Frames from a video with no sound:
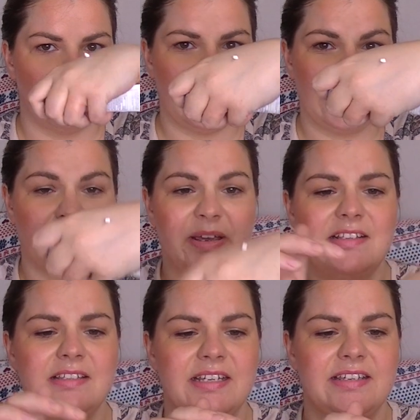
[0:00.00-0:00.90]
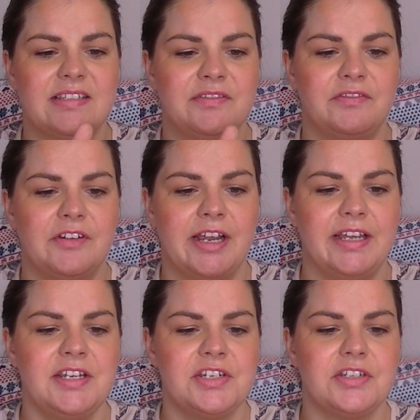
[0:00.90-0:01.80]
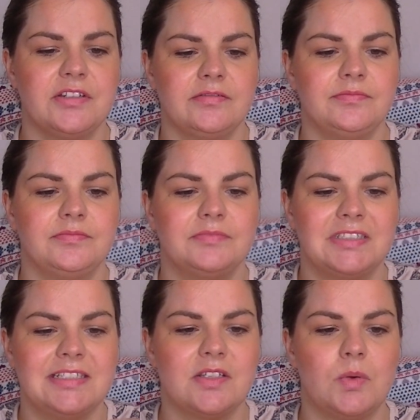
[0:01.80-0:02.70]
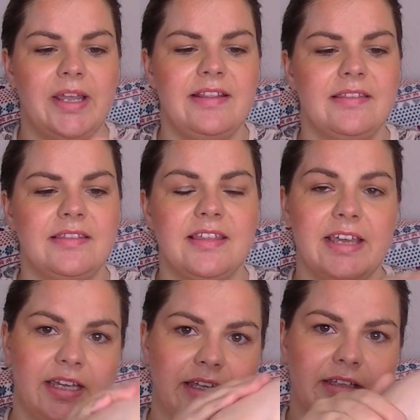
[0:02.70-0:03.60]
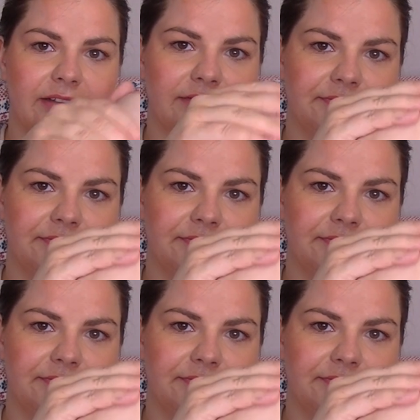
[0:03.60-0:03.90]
It smells nice and fresh. It's quite thick.